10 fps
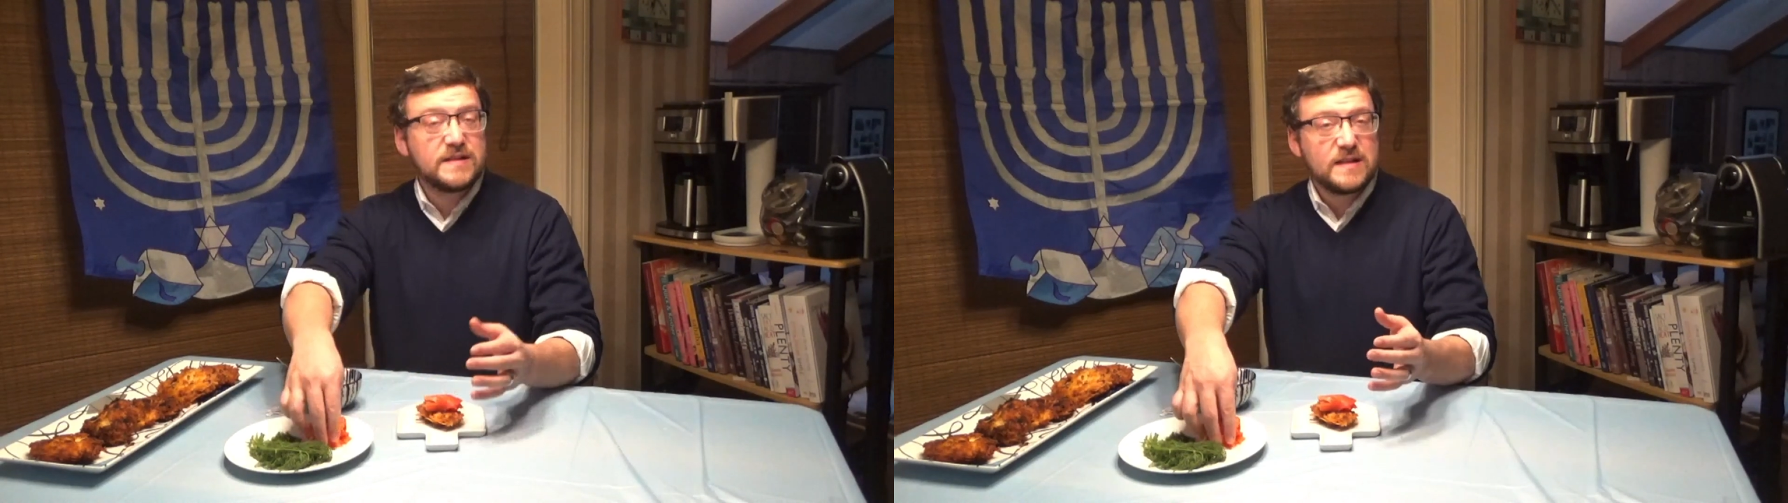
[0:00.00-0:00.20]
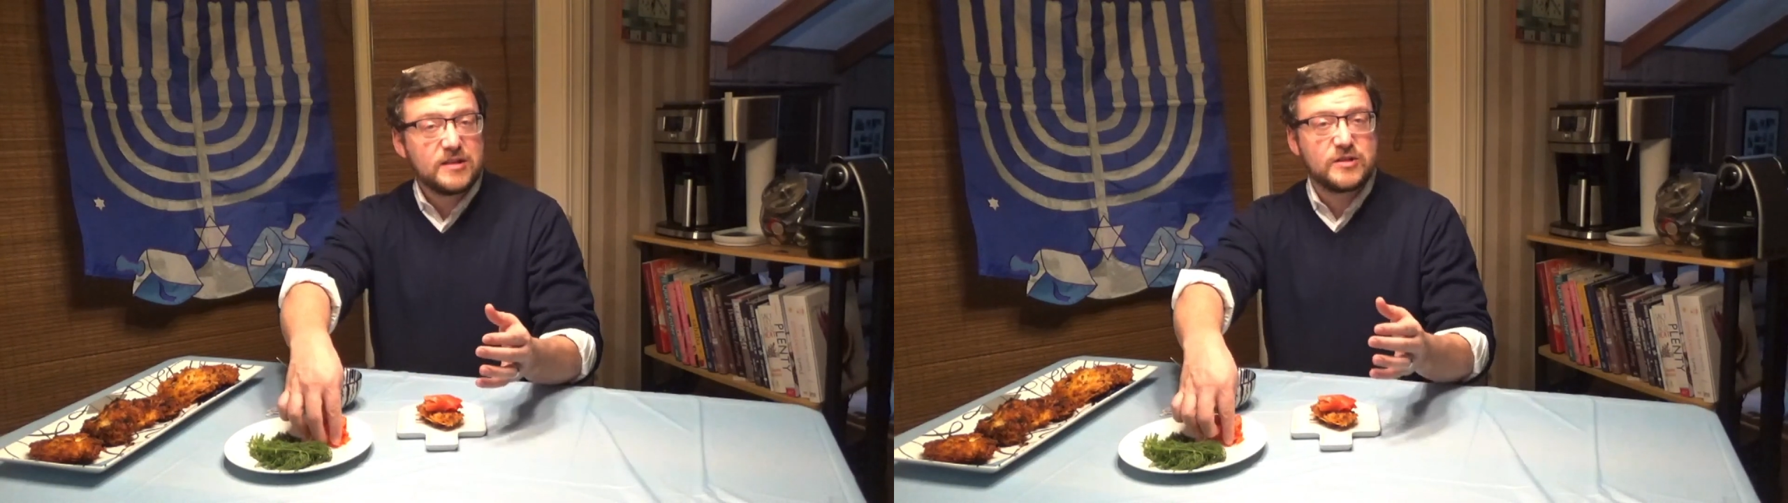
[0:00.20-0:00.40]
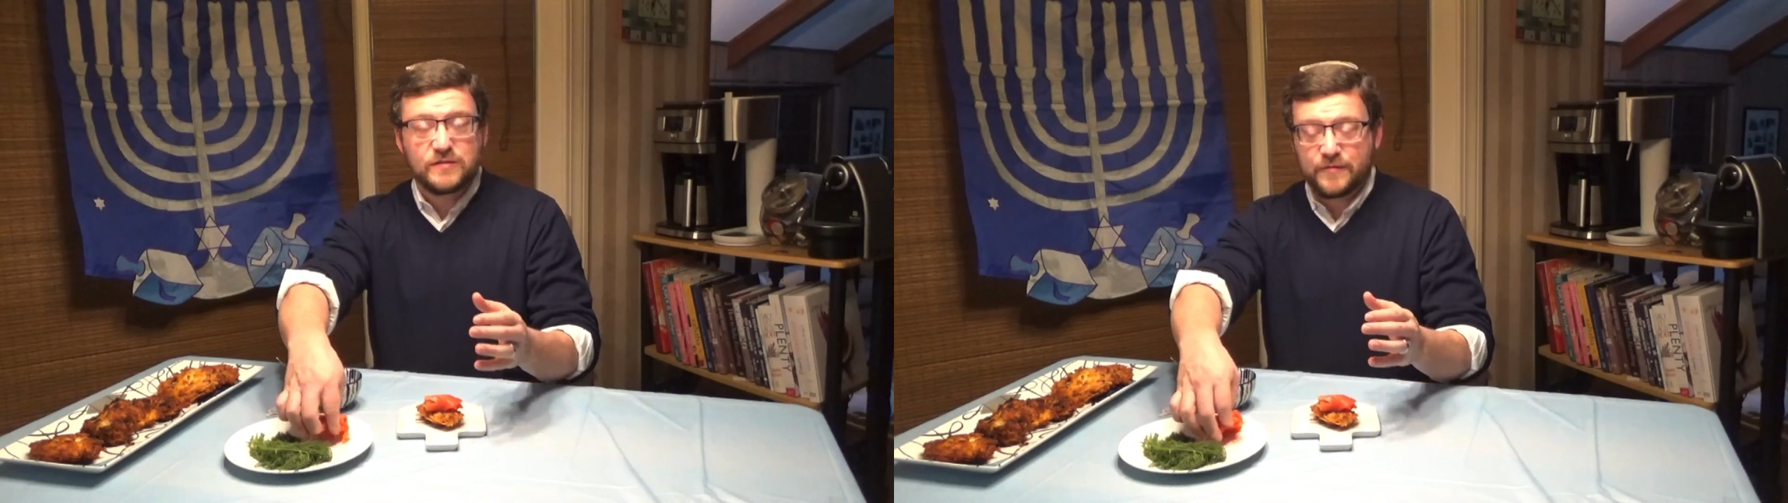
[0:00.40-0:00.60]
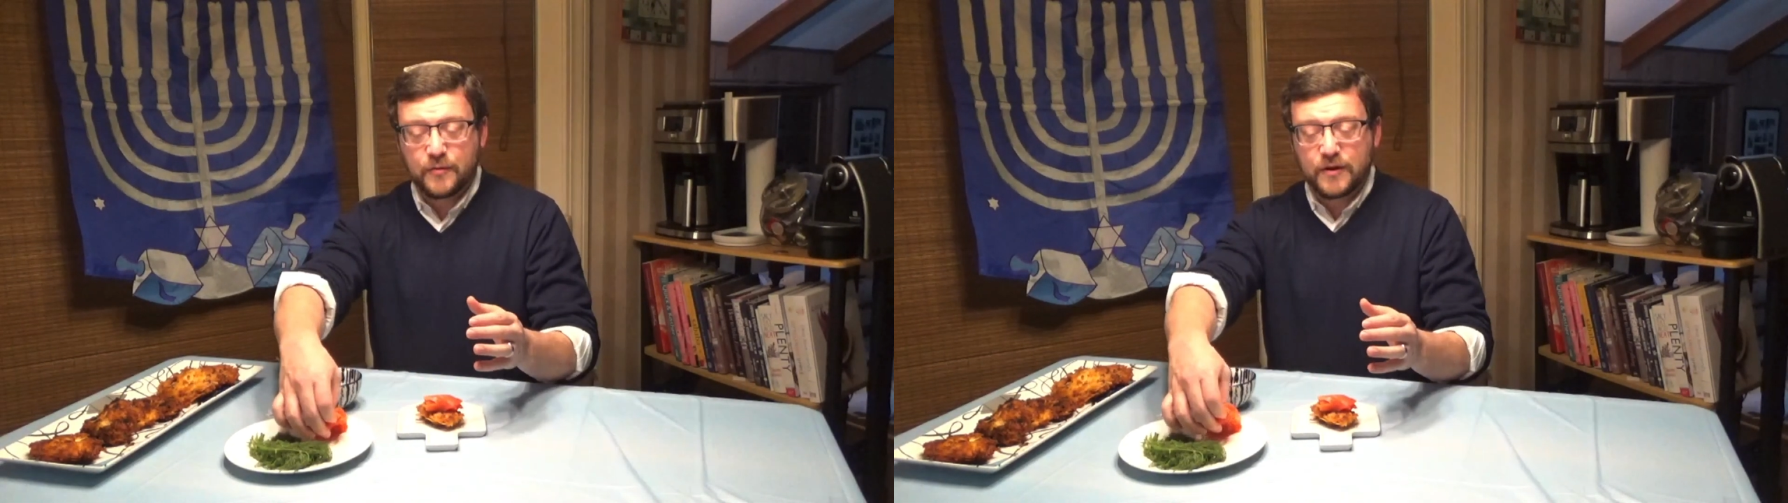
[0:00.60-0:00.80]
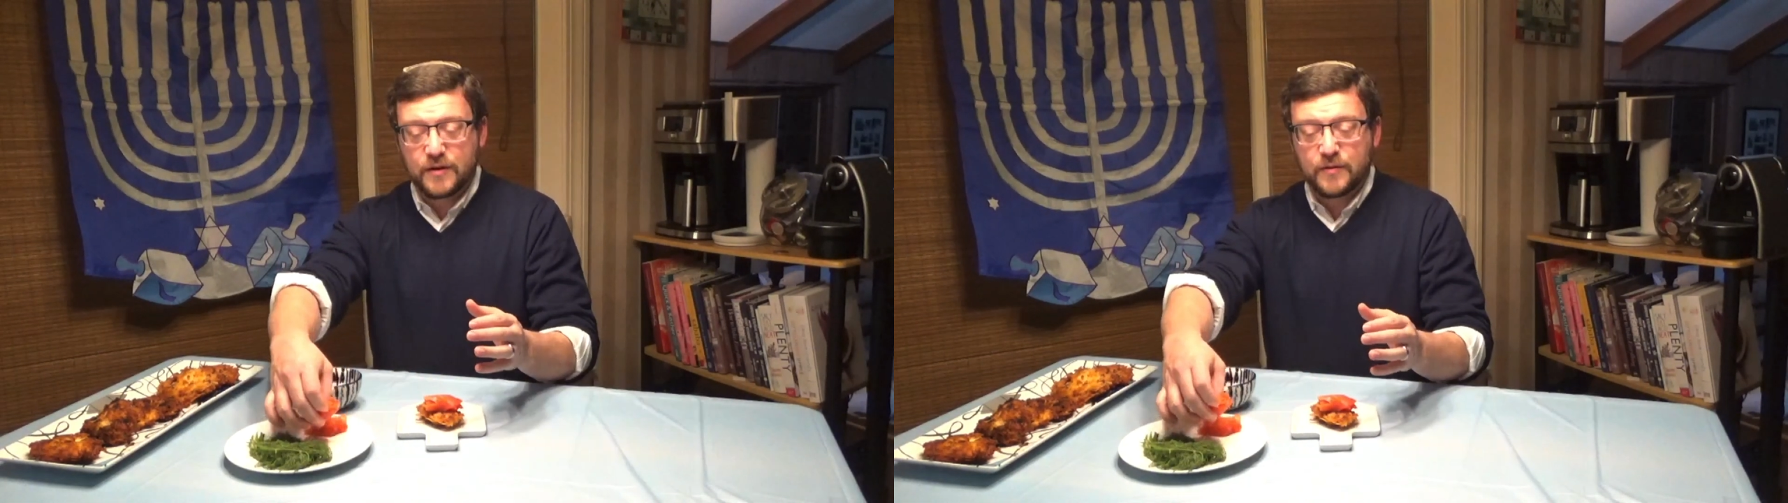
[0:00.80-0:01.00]
dish
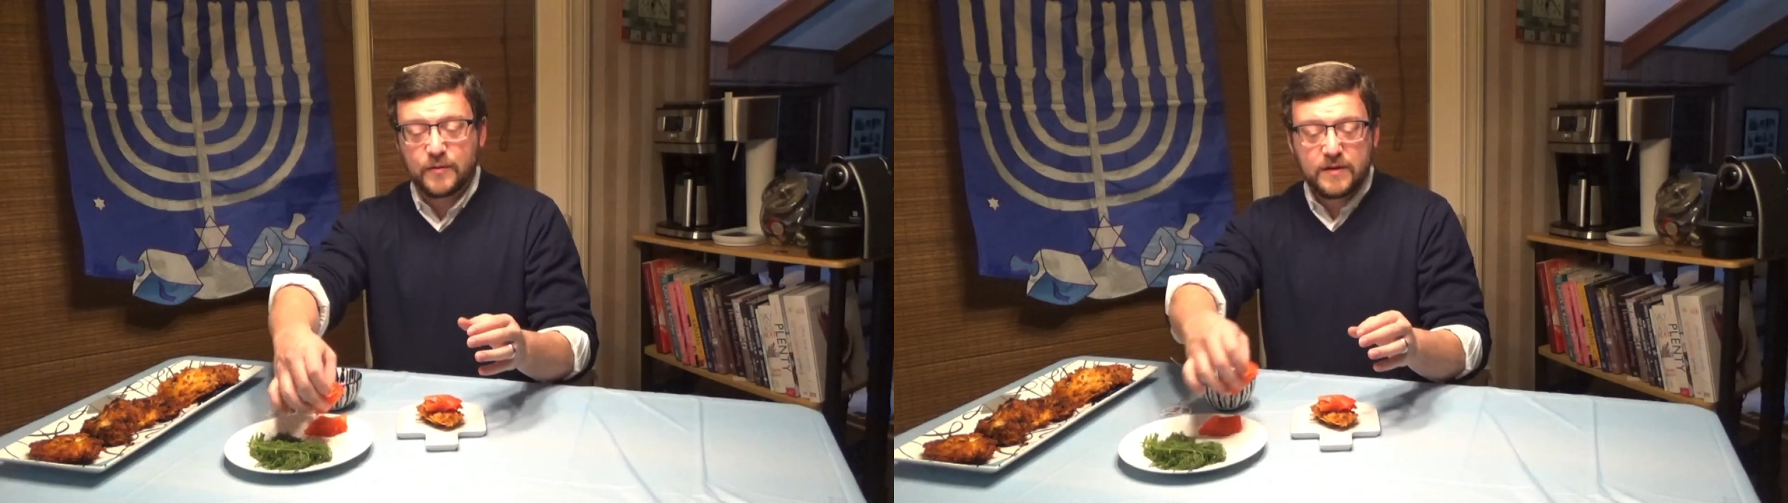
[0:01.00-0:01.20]
for you.